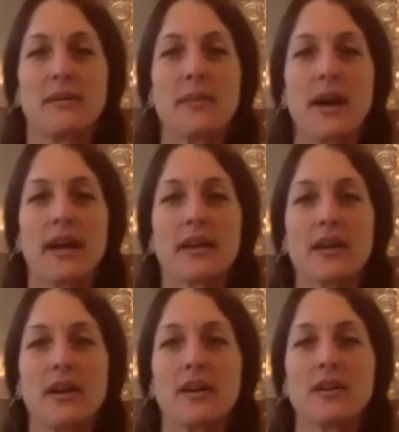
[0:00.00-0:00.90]
I
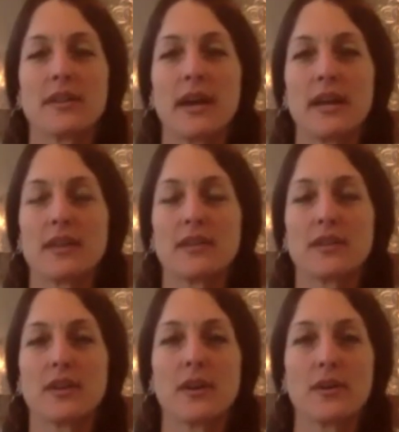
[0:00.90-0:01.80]
call that the
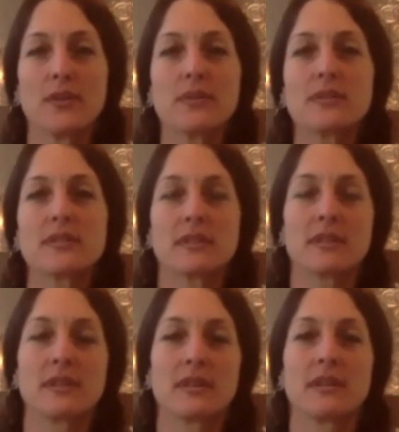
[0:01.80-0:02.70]
codes.
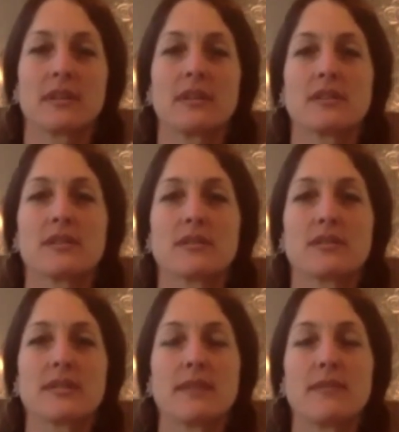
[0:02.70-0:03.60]
So
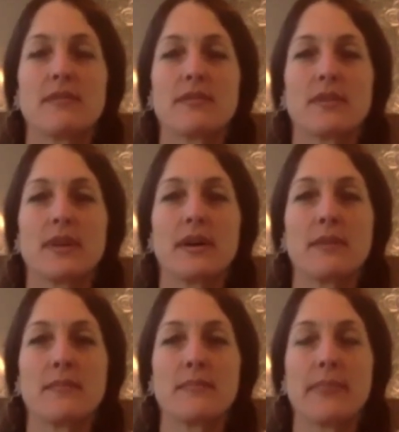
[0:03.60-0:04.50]

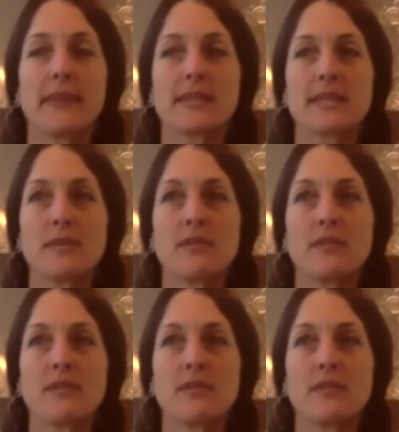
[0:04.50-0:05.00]
some of